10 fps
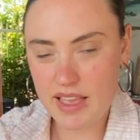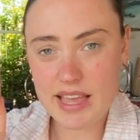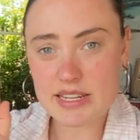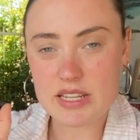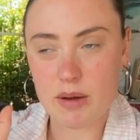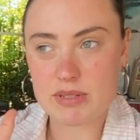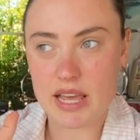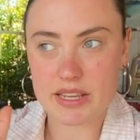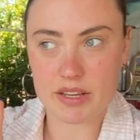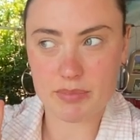I was
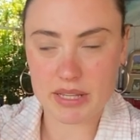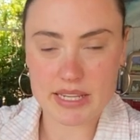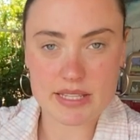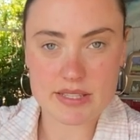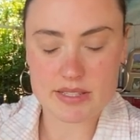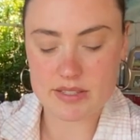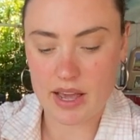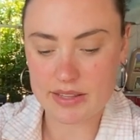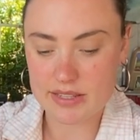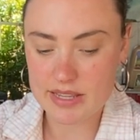like, please
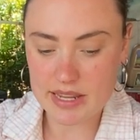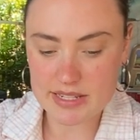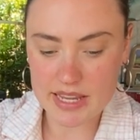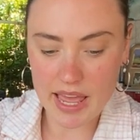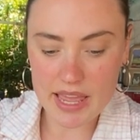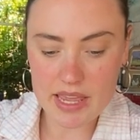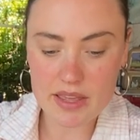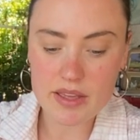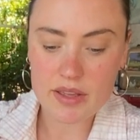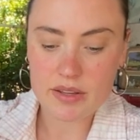sign this
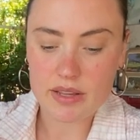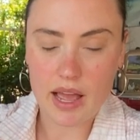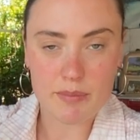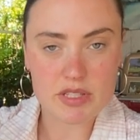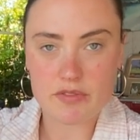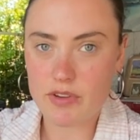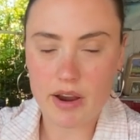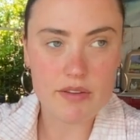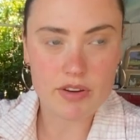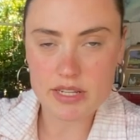NDA. It's a
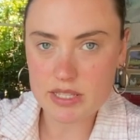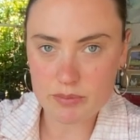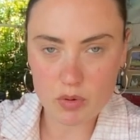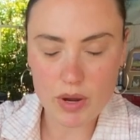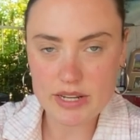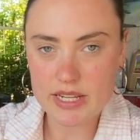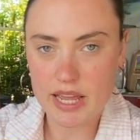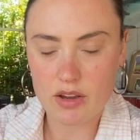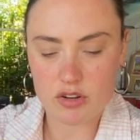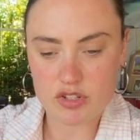very, very simple
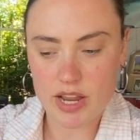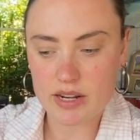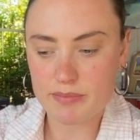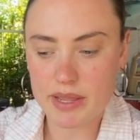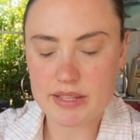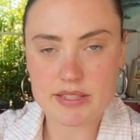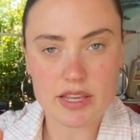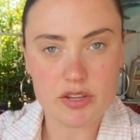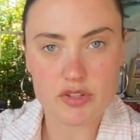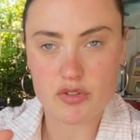NDA contract, means
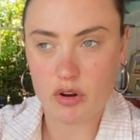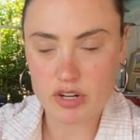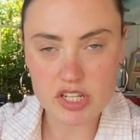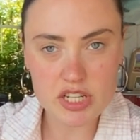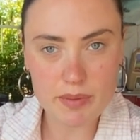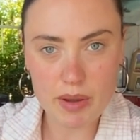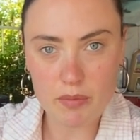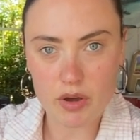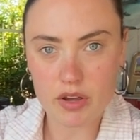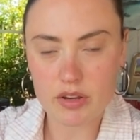that you're not going to share my
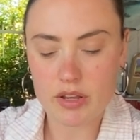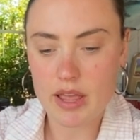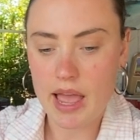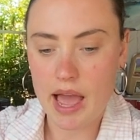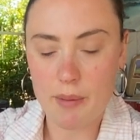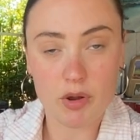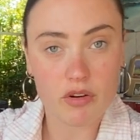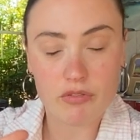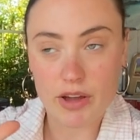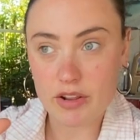work. I'm not
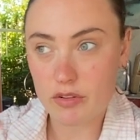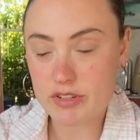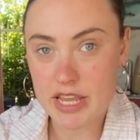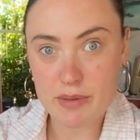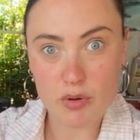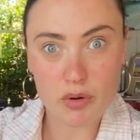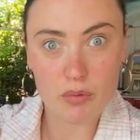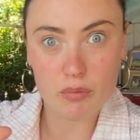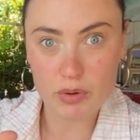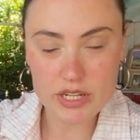going to find it on Temu
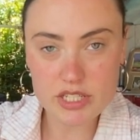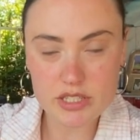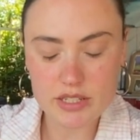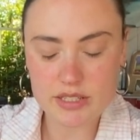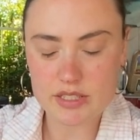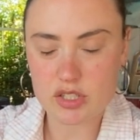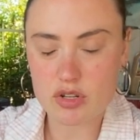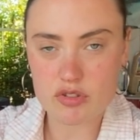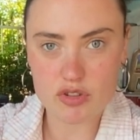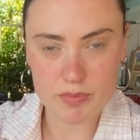and Wish and it's
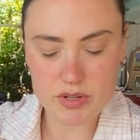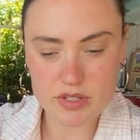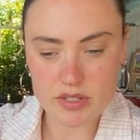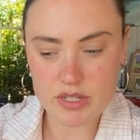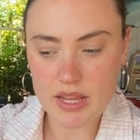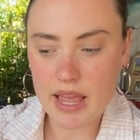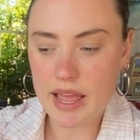distributed.